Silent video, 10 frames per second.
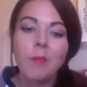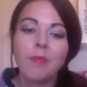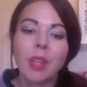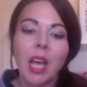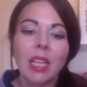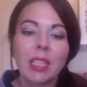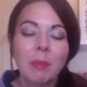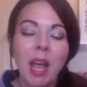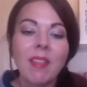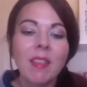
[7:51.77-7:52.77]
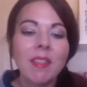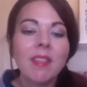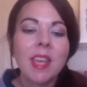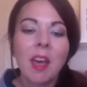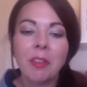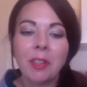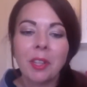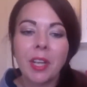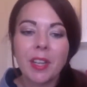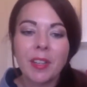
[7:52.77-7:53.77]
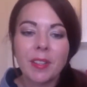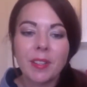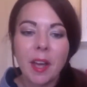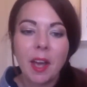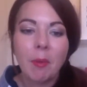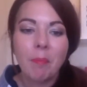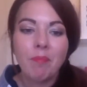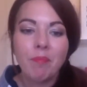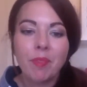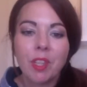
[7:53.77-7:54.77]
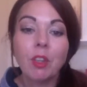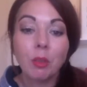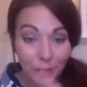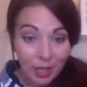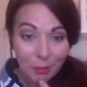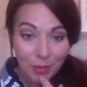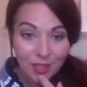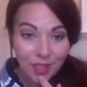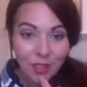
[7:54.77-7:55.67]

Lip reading: And then the other is your lips.